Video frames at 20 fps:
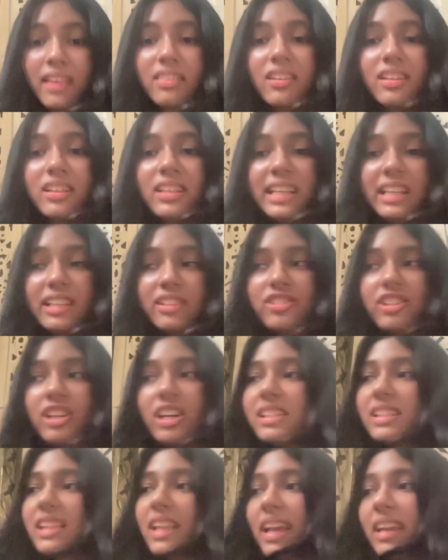The
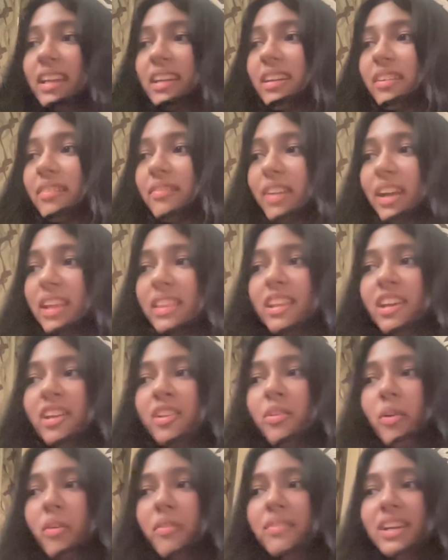teachers, like, when they
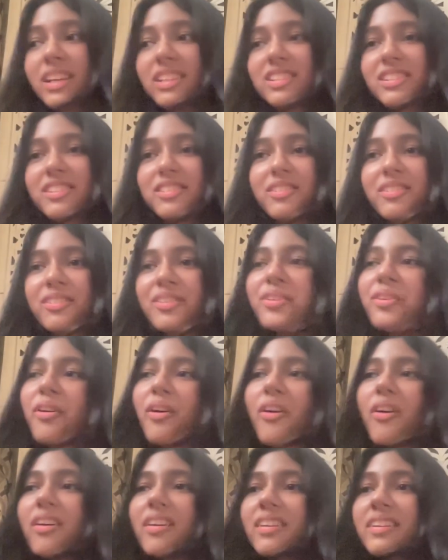know we are just we
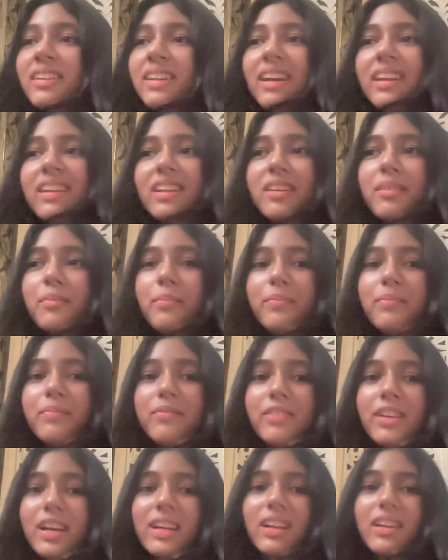
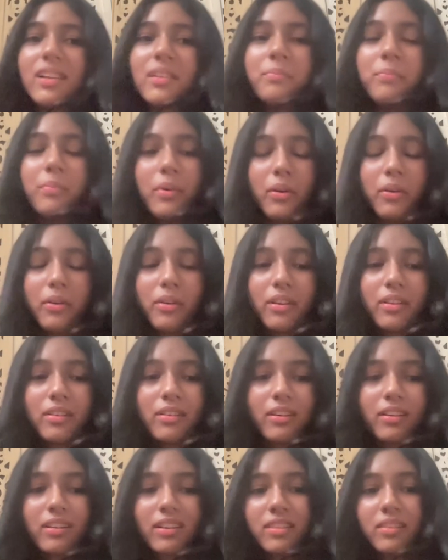are getting bored or
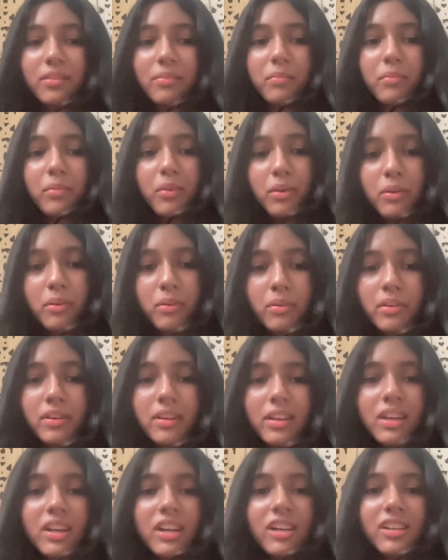not in the
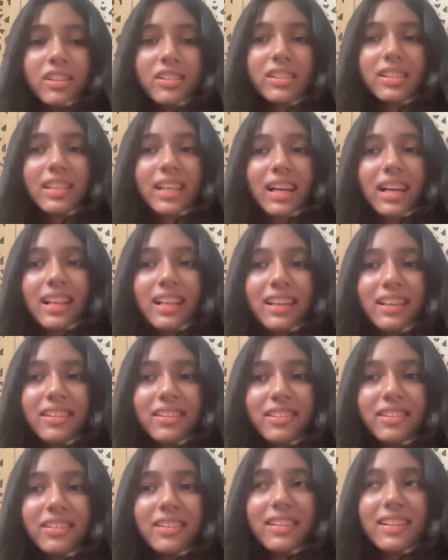mood, so they are like,
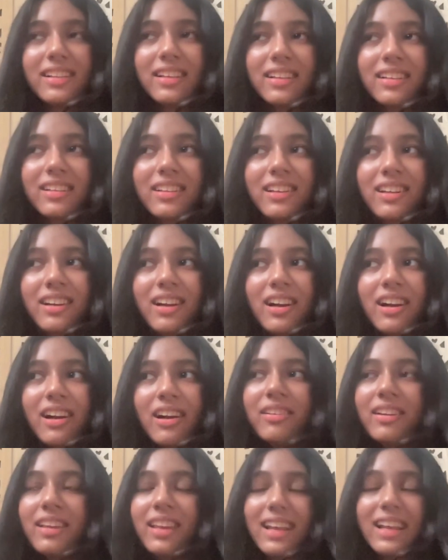
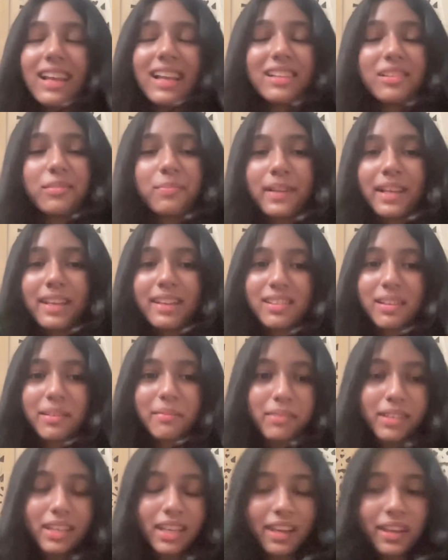okay, let's play
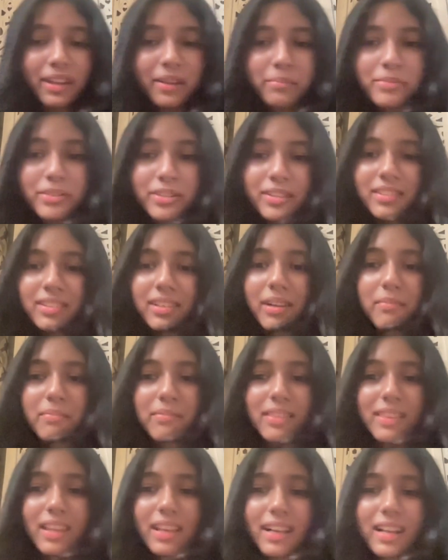some games or
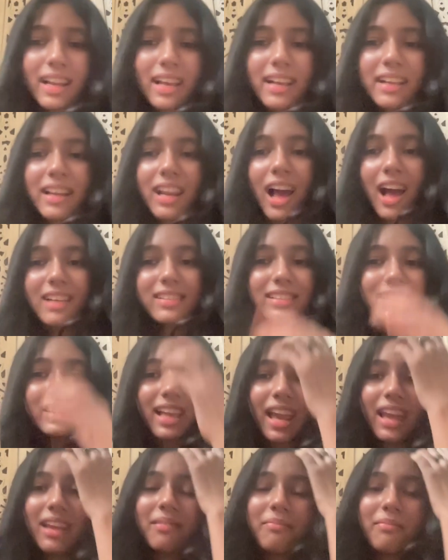something, like last
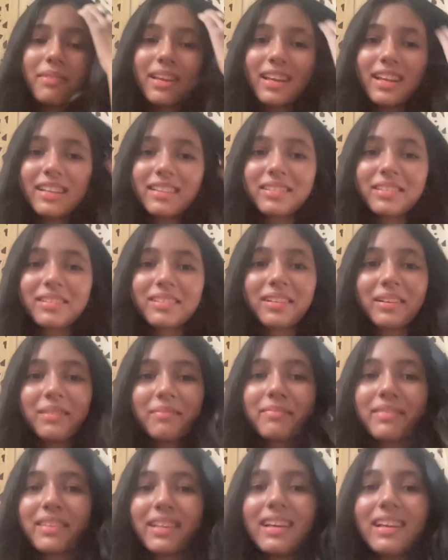night or
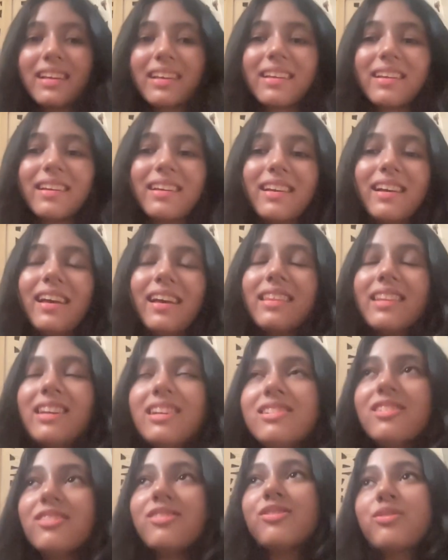something.
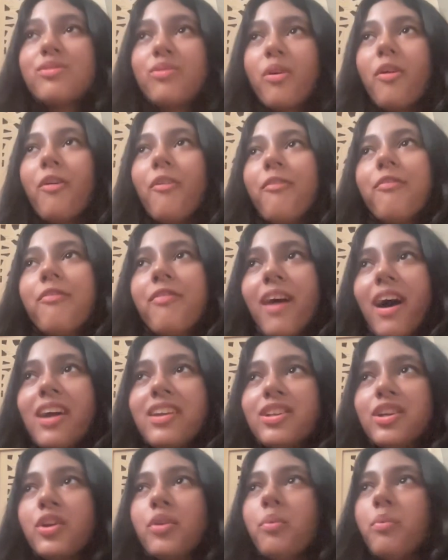That's just so
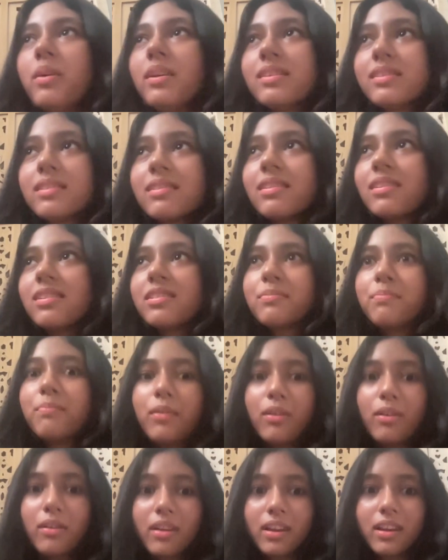fun. Quizzes,
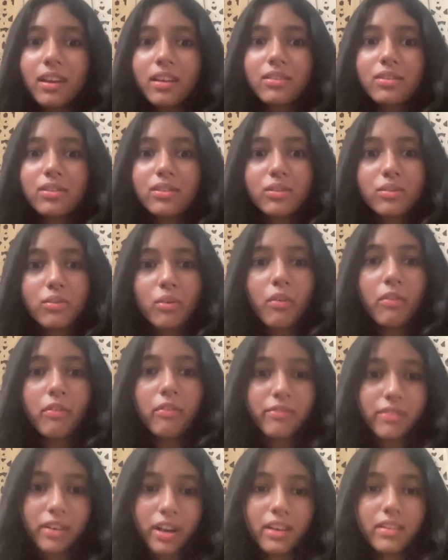look, it's so
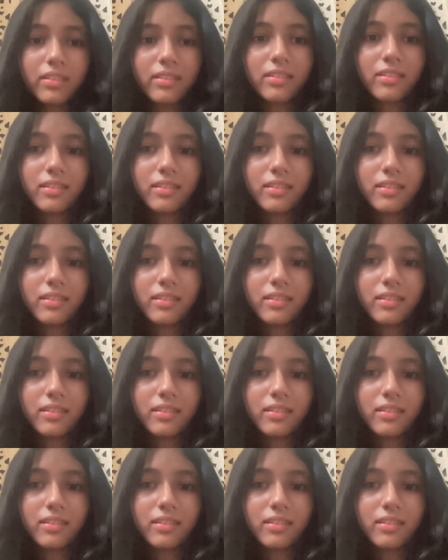fun.